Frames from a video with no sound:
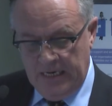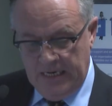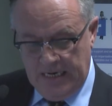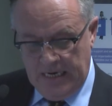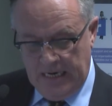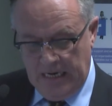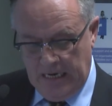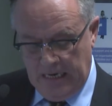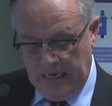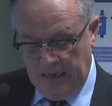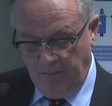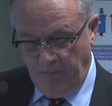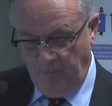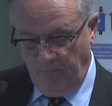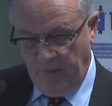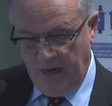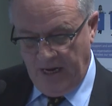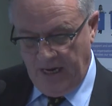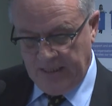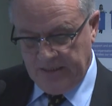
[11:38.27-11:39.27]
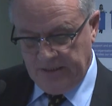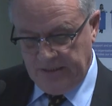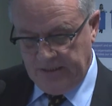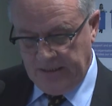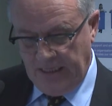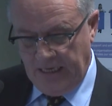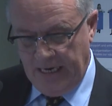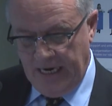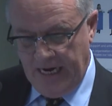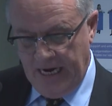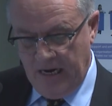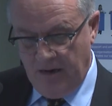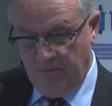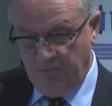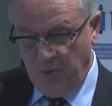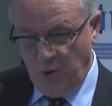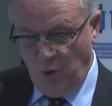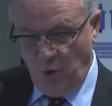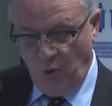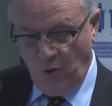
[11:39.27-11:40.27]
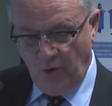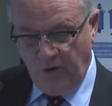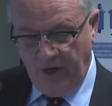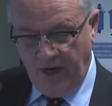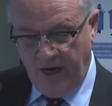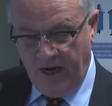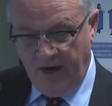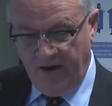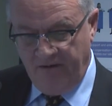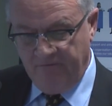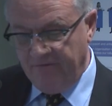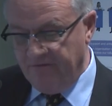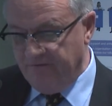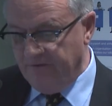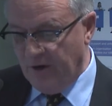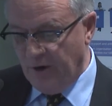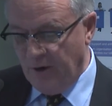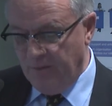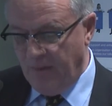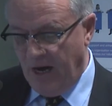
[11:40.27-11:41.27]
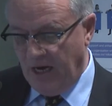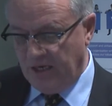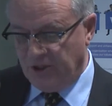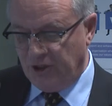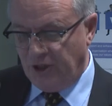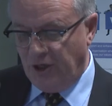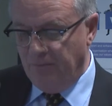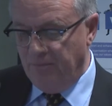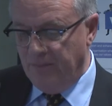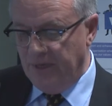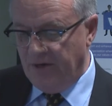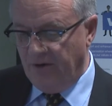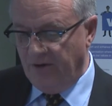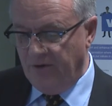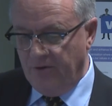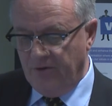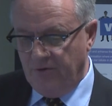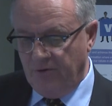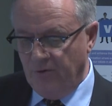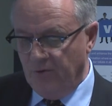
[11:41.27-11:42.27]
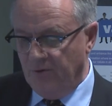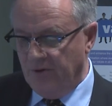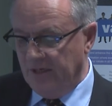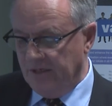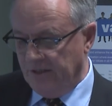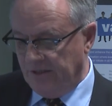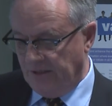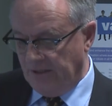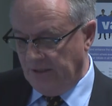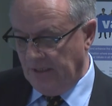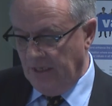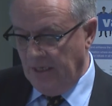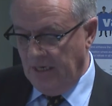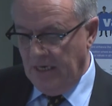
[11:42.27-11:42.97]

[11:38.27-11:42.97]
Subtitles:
but our board are very much committed to this.